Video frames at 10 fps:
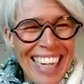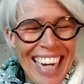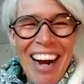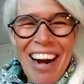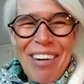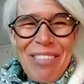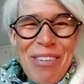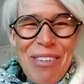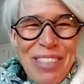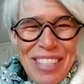Oh, of
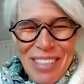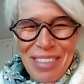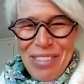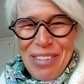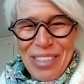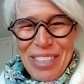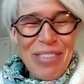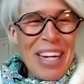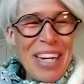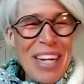course, of course.
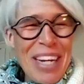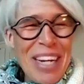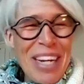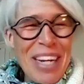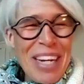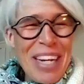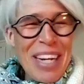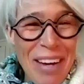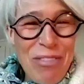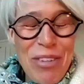We already
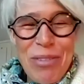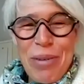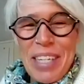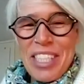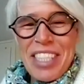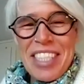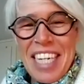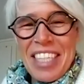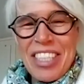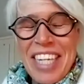have a few questions,
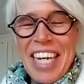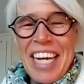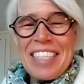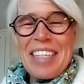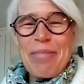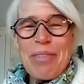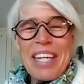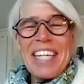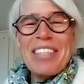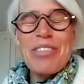actually, and some
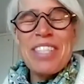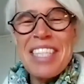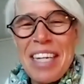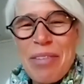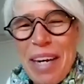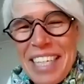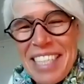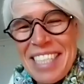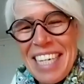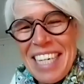really interesting
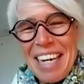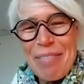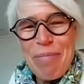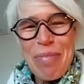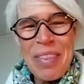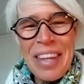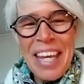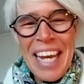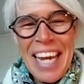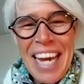ones.
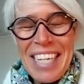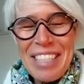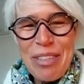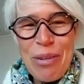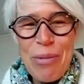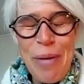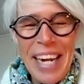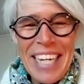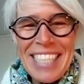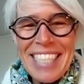As
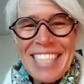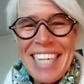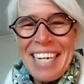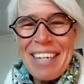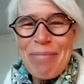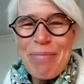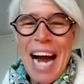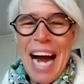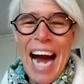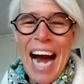always,
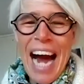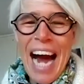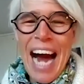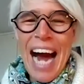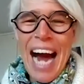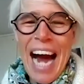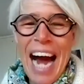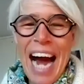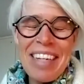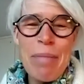I
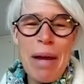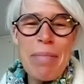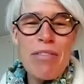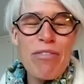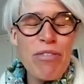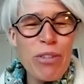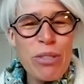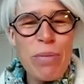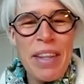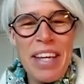think maybe the
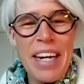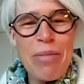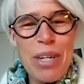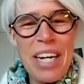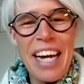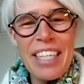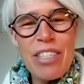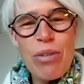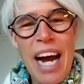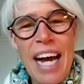first one that I would like
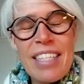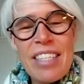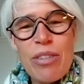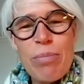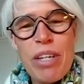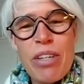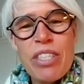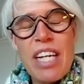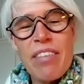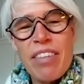to ask you,
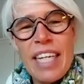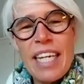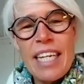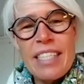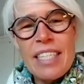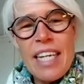because I think it